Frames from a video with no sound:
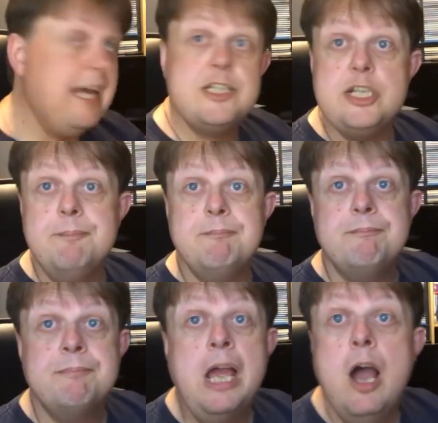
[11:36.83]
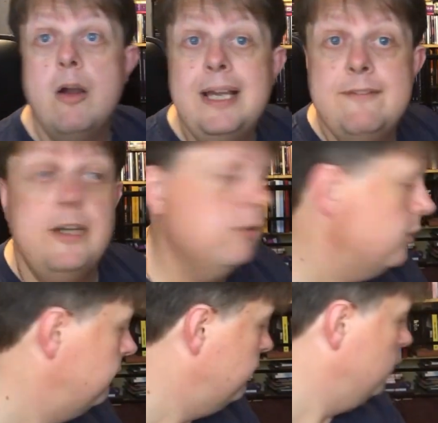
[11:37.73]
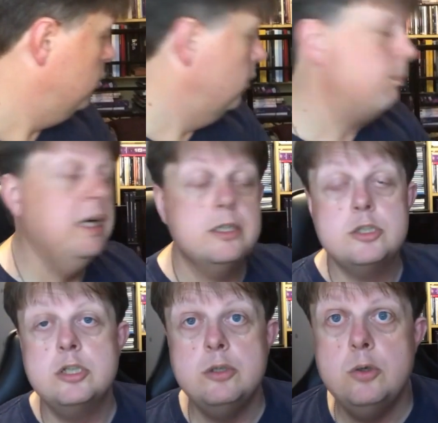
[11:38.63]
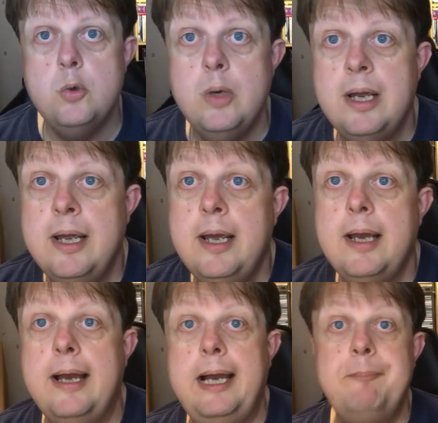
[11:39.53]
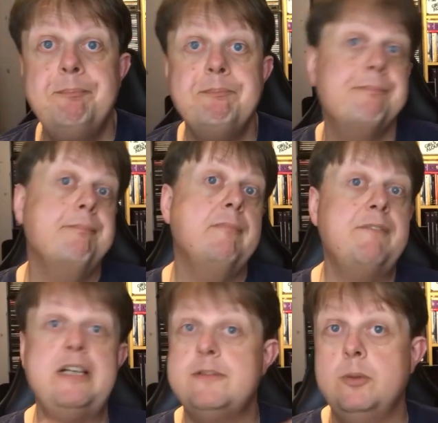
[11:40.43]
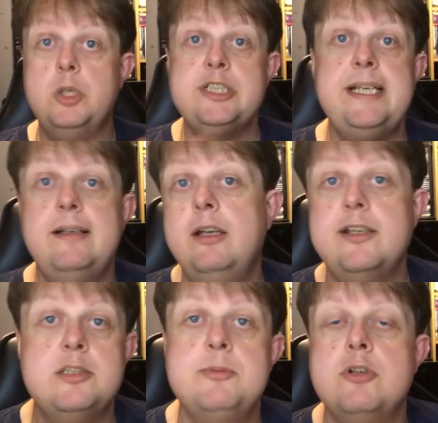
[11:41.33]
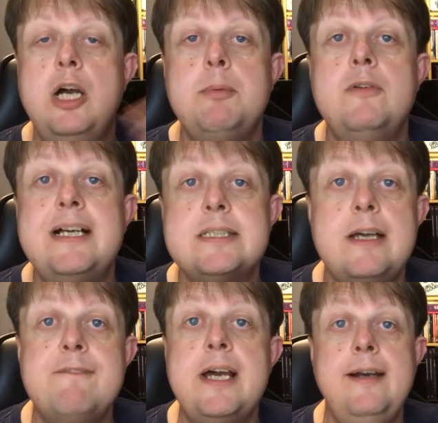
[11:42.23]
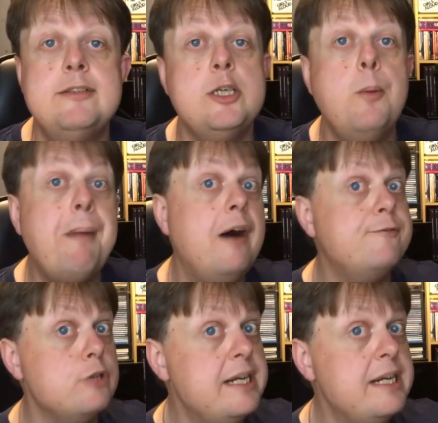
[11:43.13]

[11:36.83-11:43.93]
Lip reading: that's Hatchet. Okay, that'll do for part 2. Thanks for watching, like, subscribe, all that stuff, and I'll see you on part